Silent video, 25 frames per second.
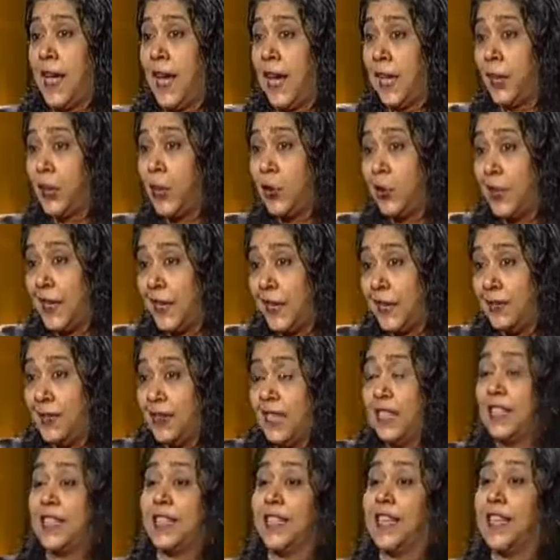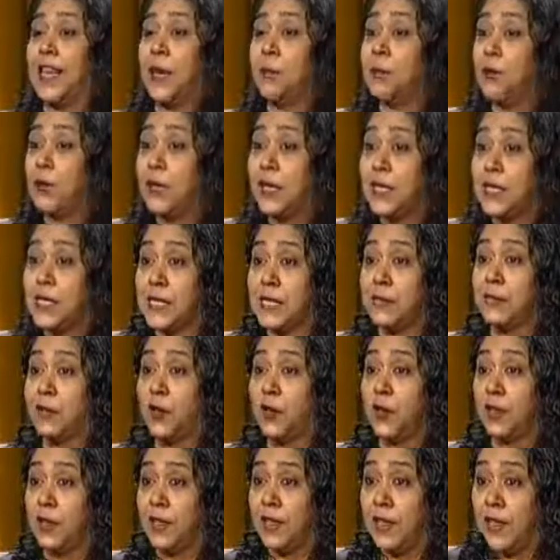I know that even in the Colombo list
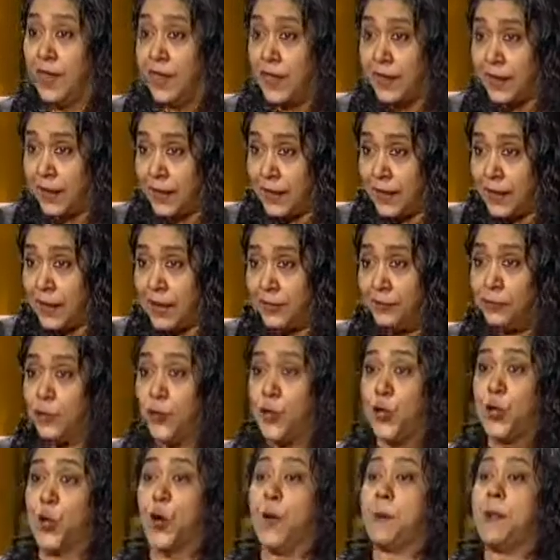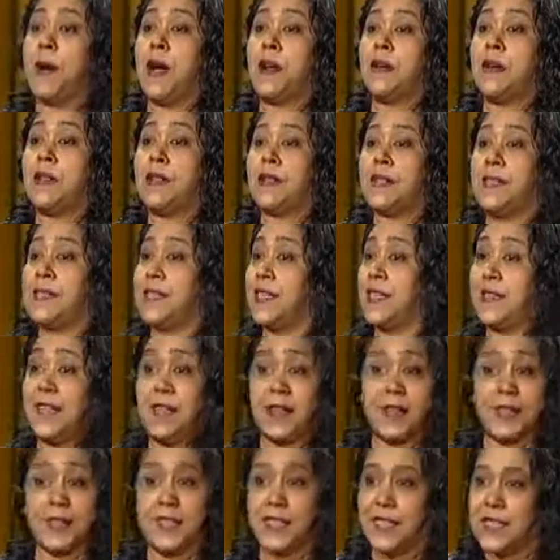for your party this year,
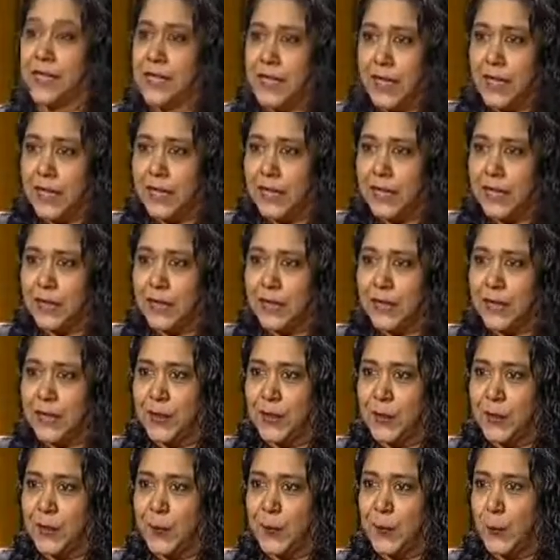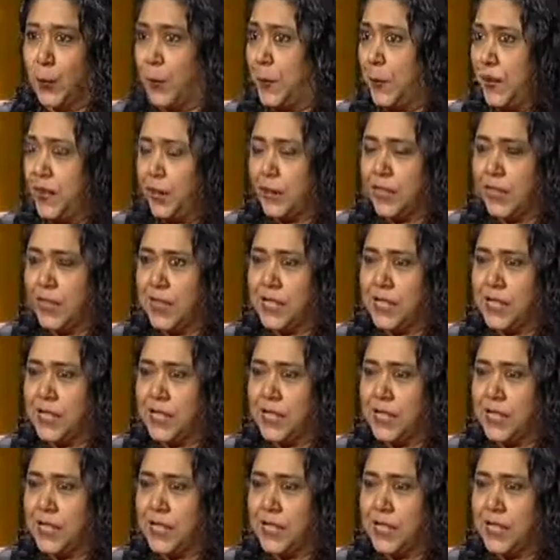there isn't a single woman on the